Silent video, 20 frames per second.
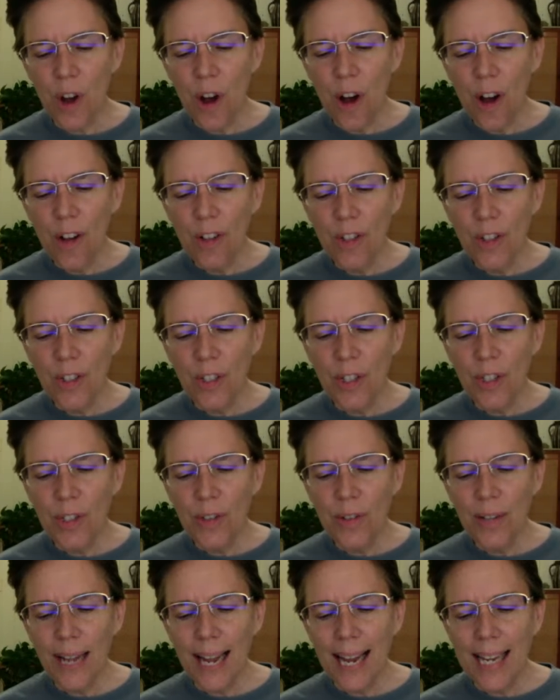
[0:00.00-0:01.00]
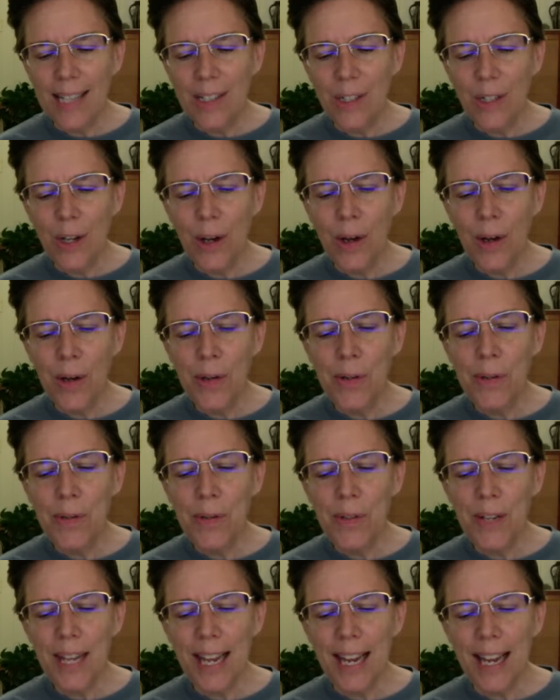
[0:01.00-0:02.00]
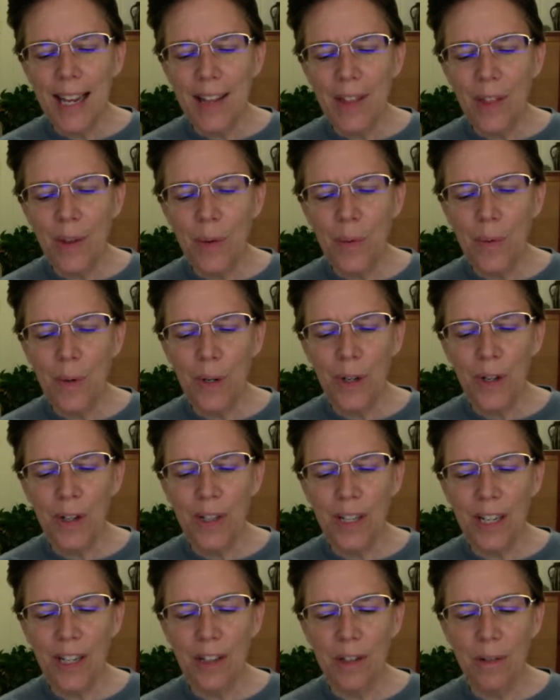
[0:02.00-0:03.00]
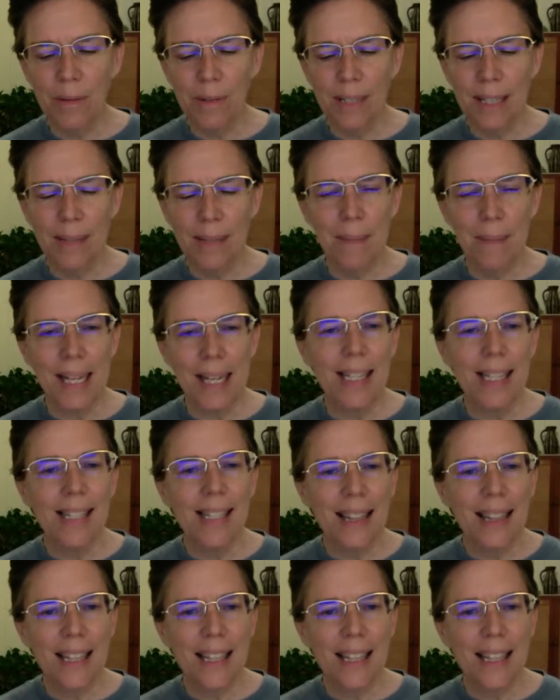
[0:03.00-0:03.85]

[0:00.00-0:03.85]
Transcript: also a tone in the word agreement